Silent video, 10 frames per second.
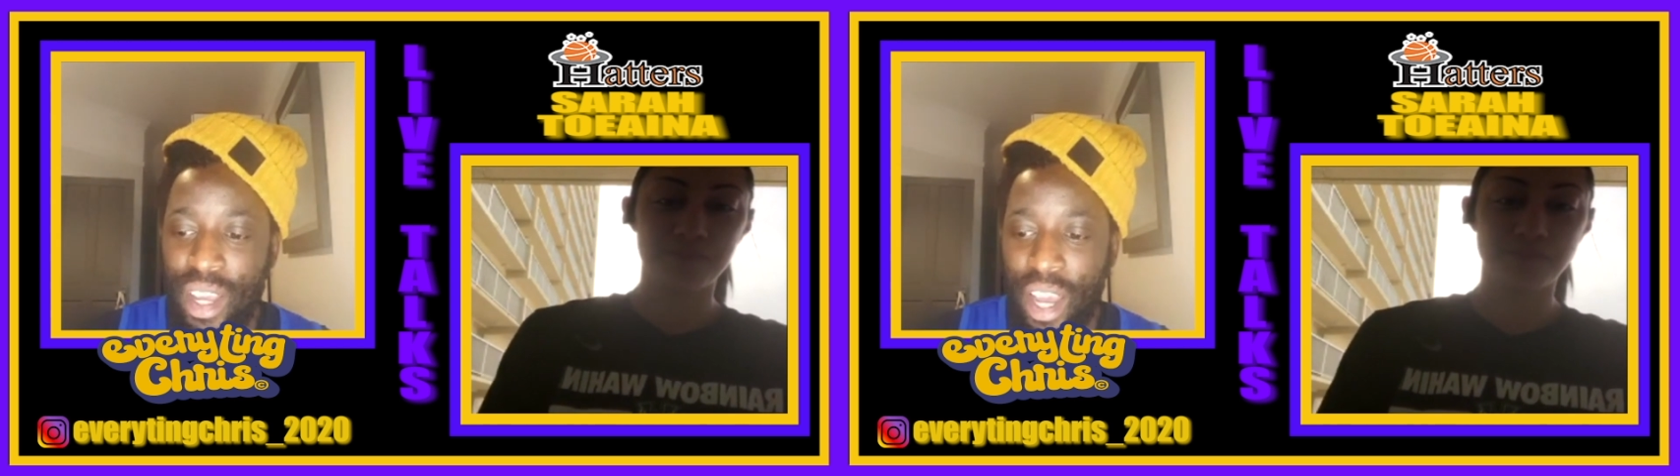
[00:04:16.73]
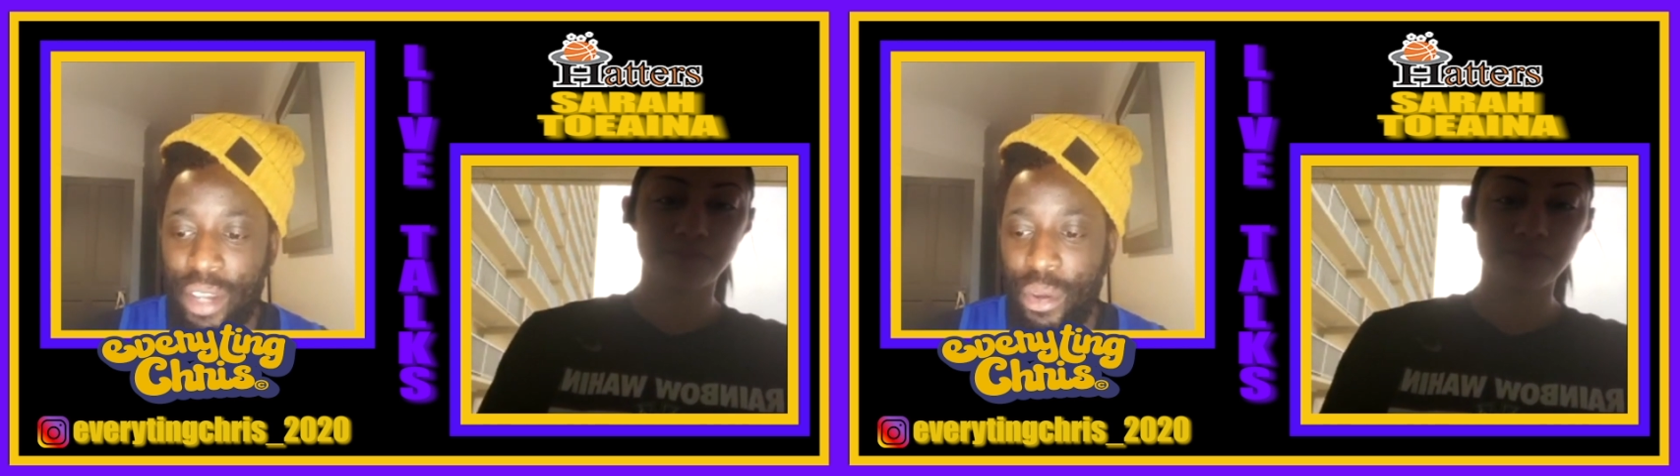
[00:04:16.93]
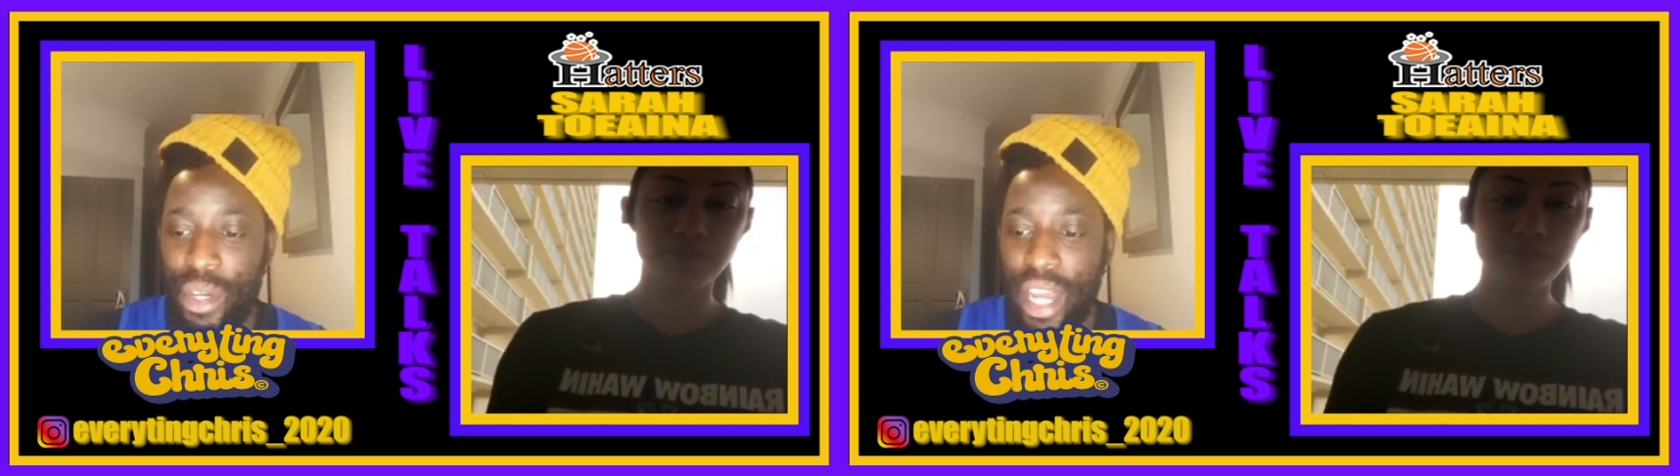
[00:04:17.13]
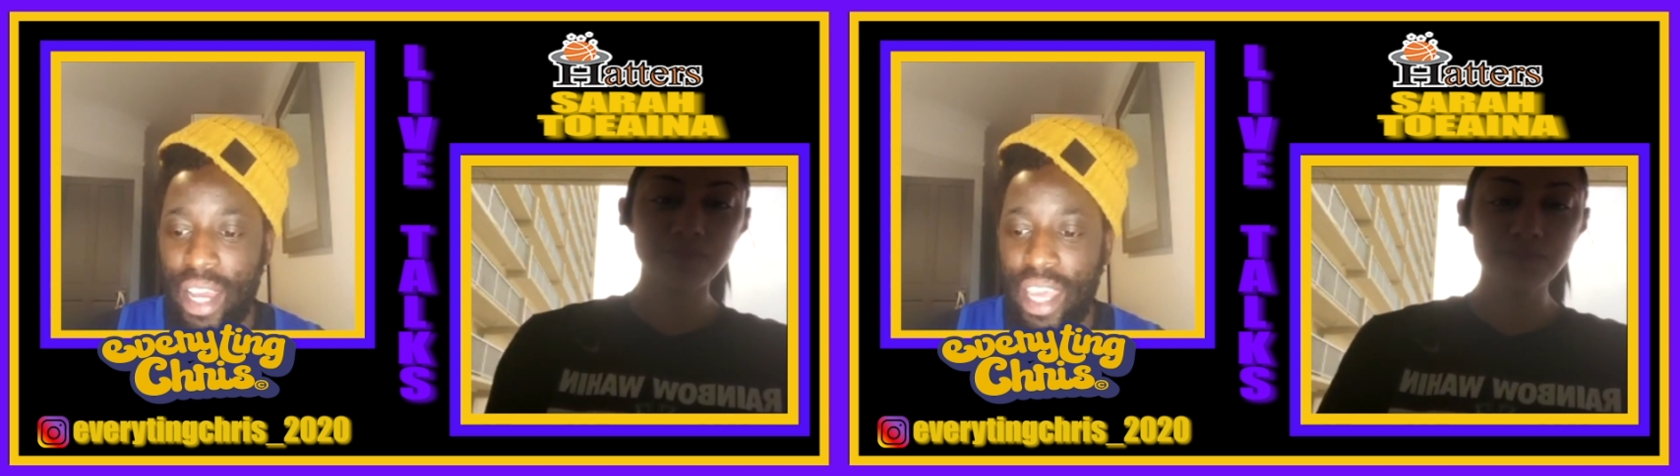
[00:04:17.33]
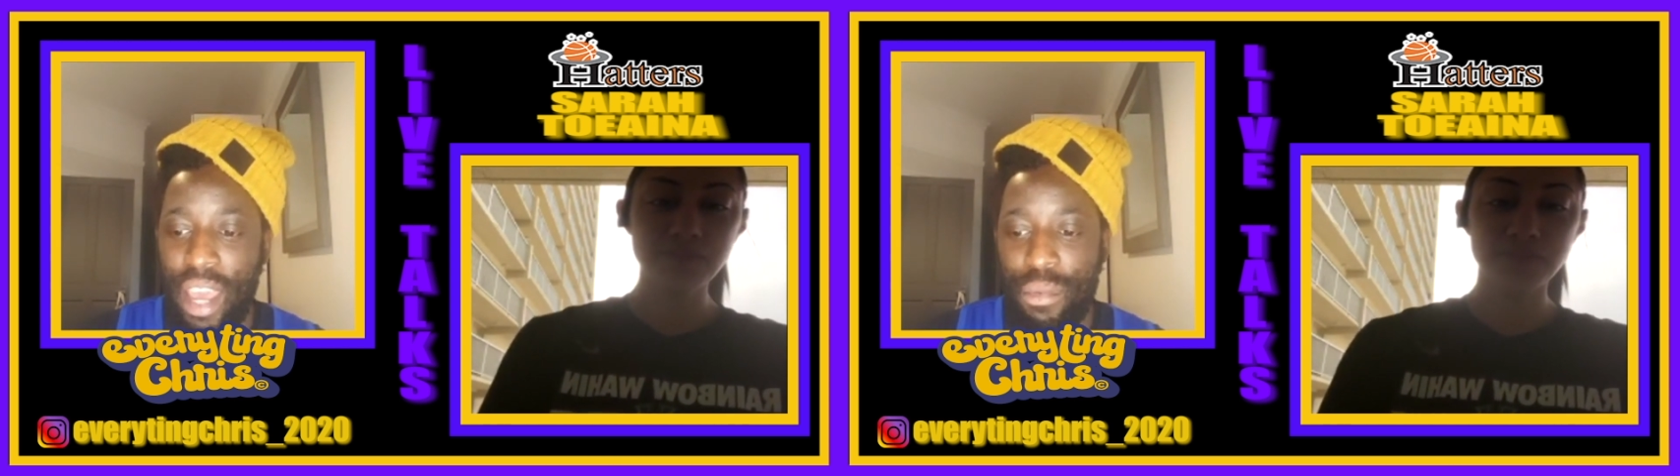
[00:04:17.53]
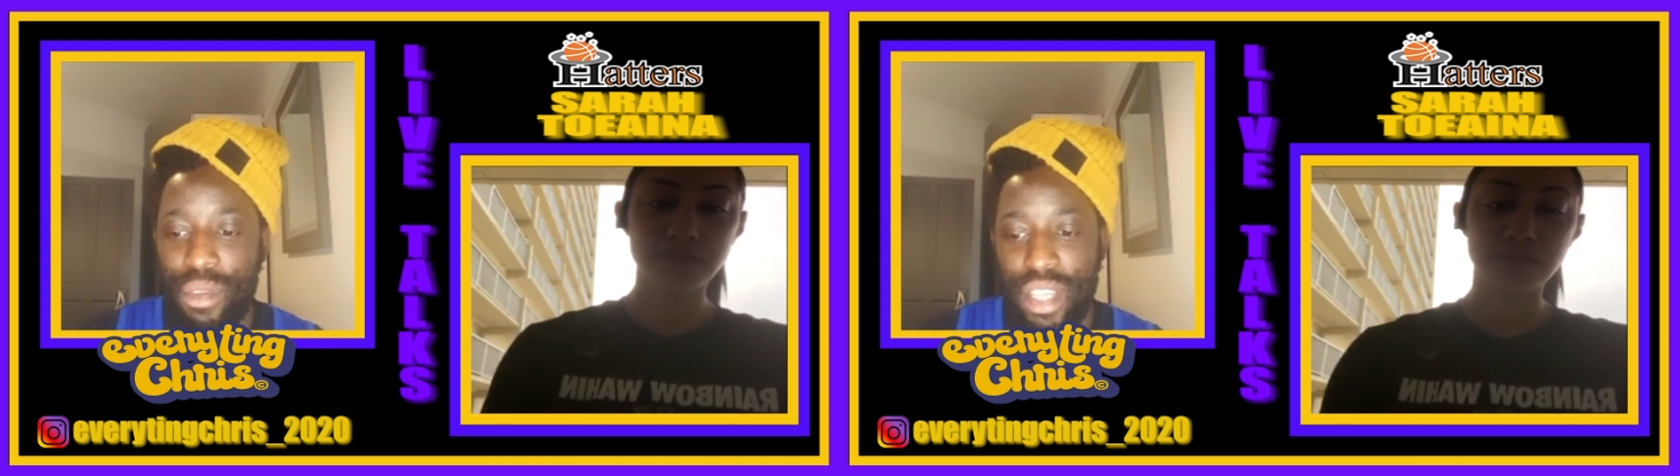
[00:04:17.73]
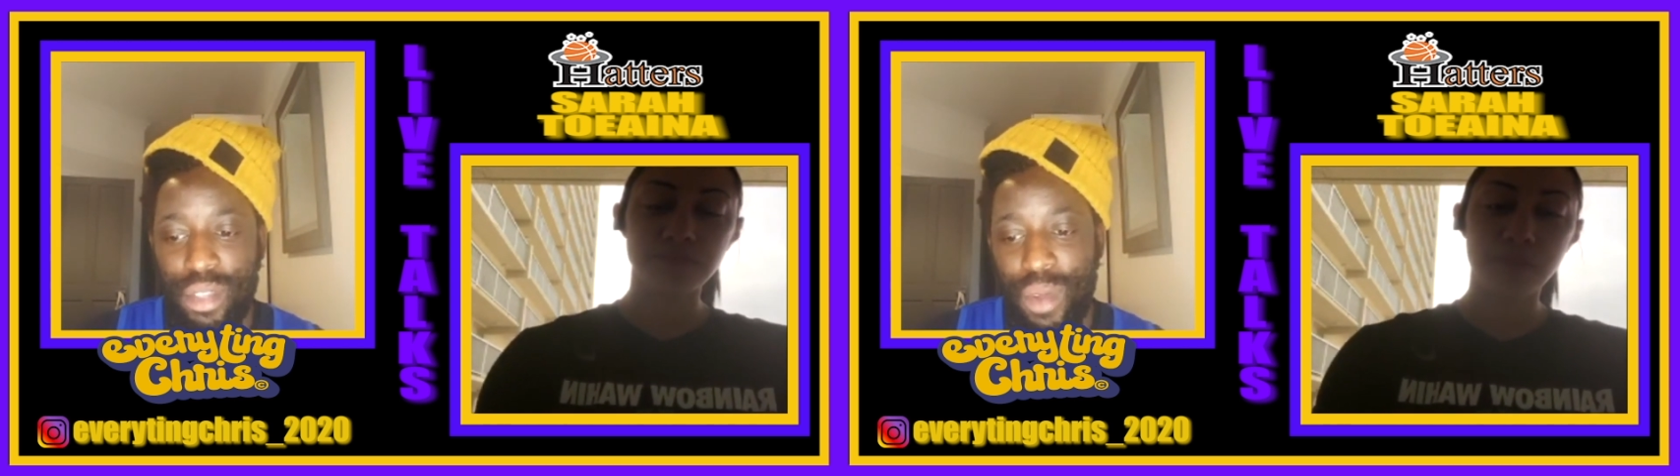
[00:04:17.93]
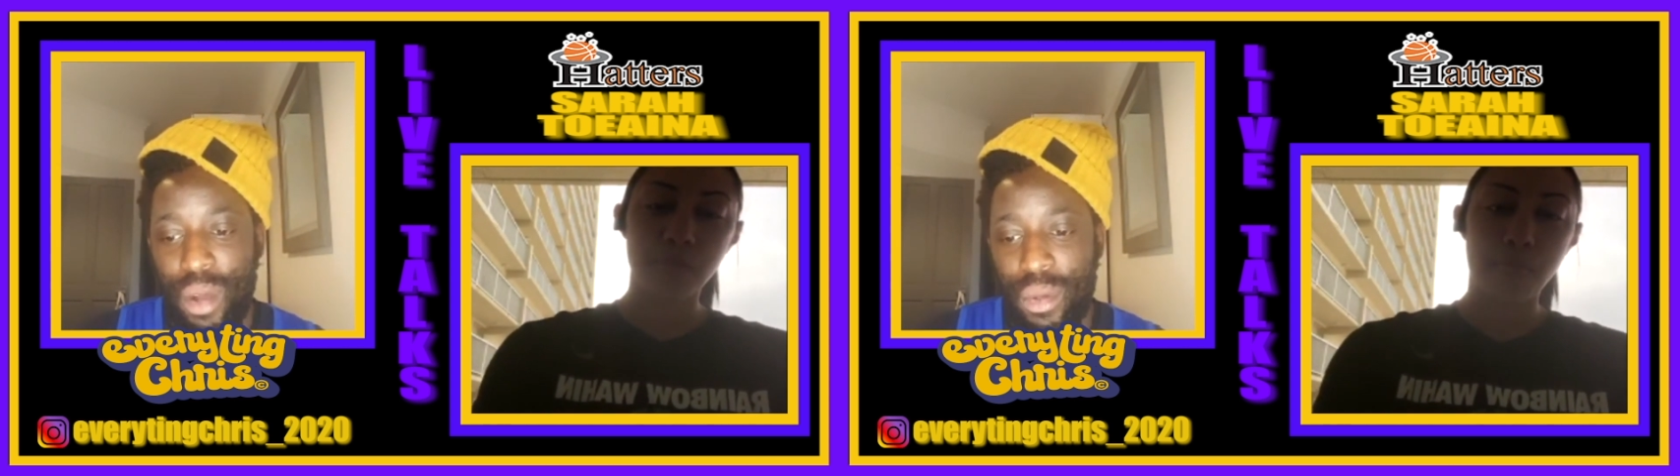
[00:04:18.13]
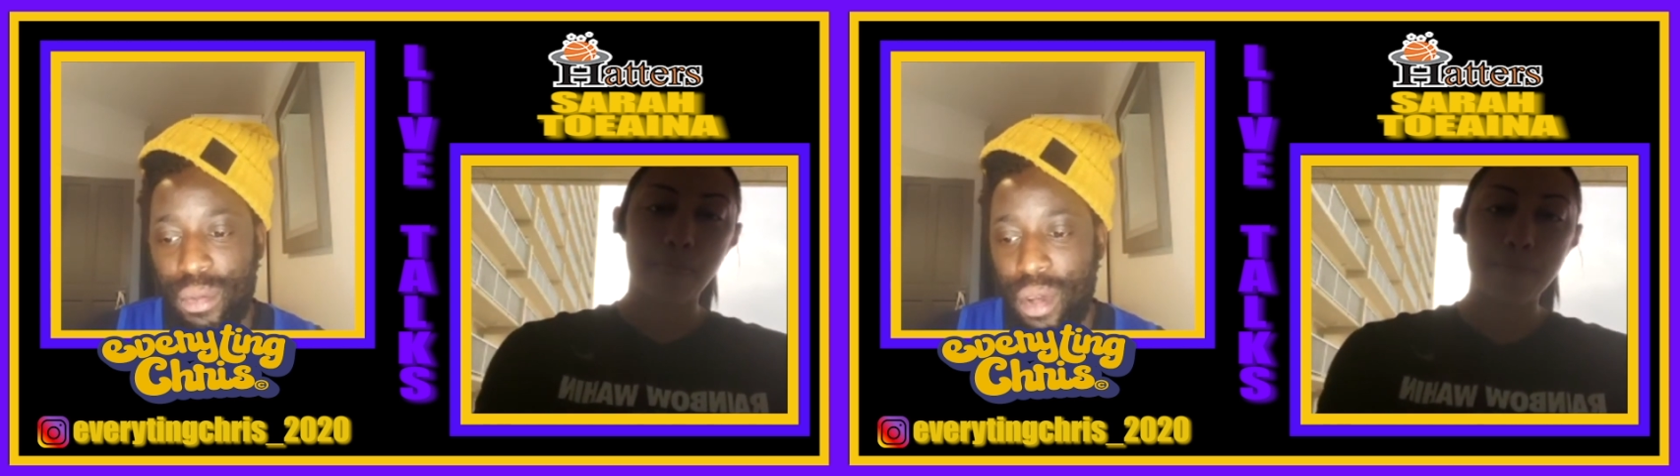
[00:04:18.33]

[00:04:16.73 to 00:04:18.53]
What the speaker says: know in that game you did well as well.